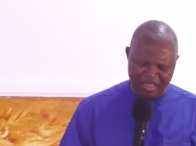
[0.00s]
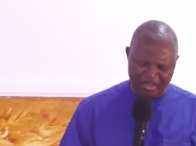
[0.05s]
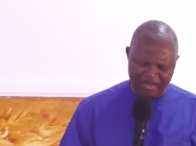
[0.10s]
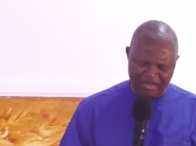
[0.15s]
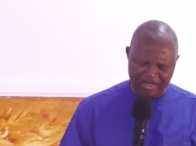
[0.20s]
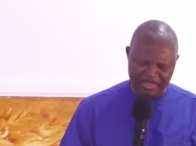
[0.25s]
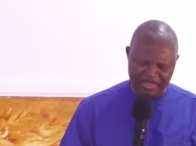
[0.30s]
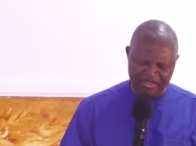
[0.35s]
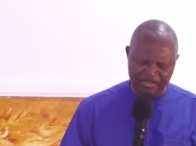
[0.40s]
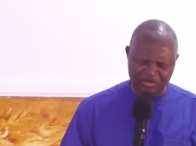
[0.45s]

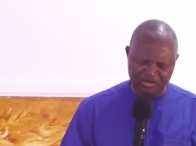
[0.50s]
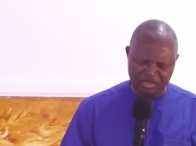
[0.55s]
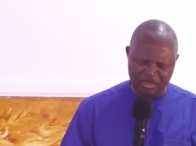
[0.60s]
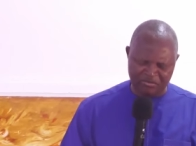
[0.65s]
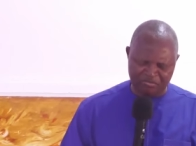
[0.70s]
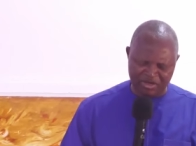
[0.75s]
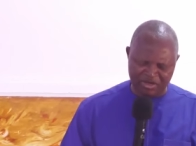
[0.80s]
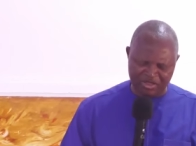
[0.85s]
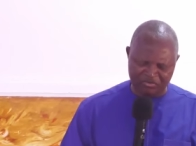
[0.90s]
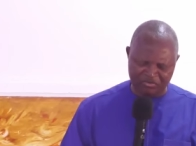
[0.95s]
into the
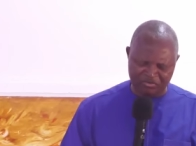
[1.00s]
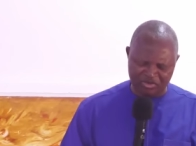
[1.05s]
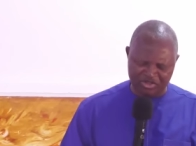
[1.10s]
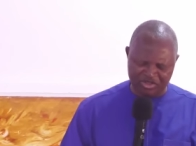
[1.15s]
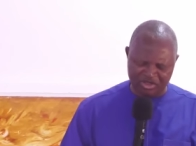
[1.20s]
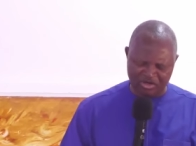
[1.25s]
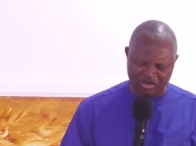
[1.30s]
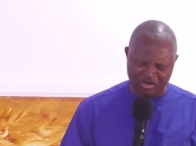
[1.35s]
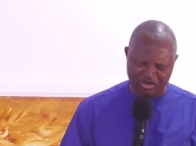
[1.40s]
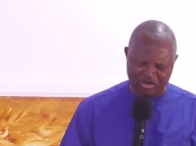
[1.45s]
place which the
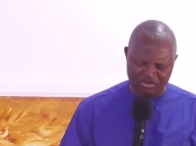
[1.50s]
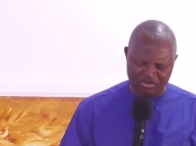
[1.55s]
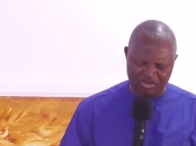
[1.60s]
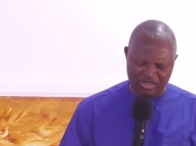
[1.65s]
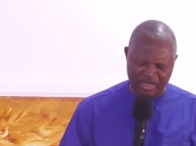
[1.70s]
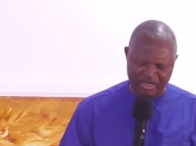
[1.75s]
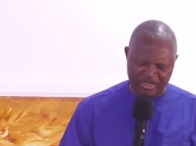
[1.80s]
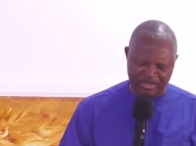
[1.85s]
Lord thy